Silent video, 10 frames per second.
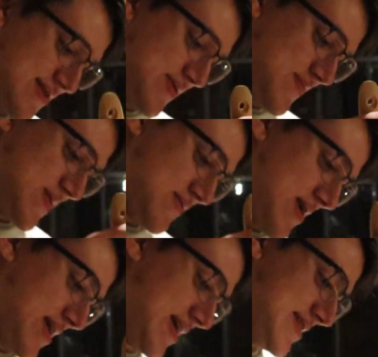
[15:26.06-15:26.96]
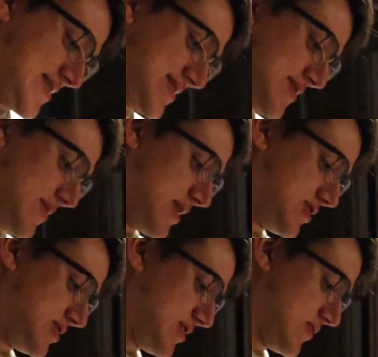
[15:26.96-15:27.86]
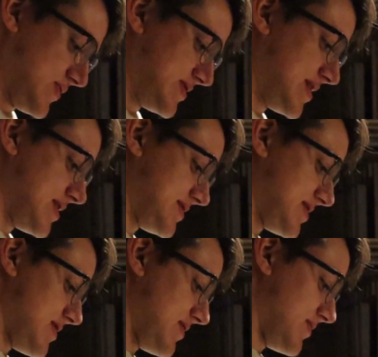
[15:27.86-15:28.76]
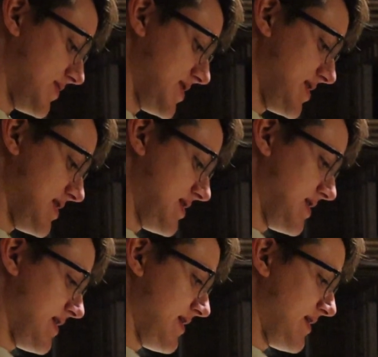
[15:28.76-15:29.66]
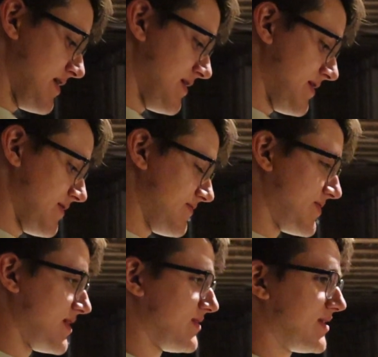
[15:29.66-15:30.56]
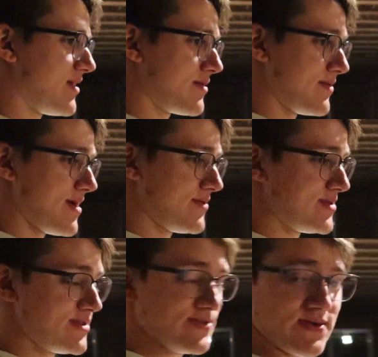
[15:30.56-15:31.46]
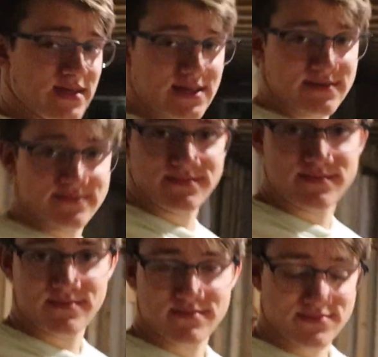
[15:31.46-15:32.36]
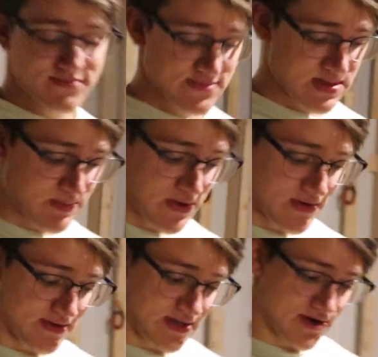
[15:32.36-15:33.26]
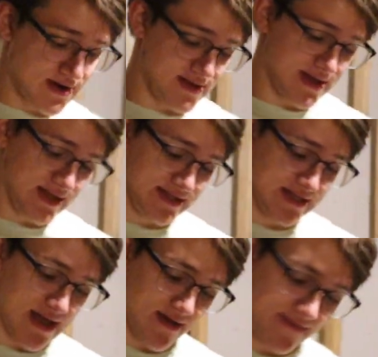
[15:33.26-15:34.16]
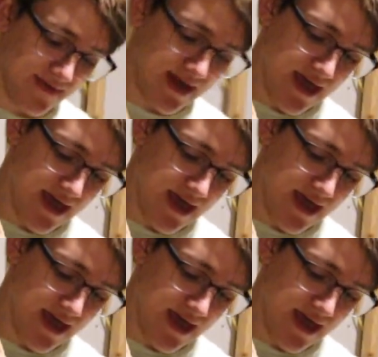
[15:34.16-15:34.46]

We've been running into some issues, so finally got around to doing the polyurethane stuff.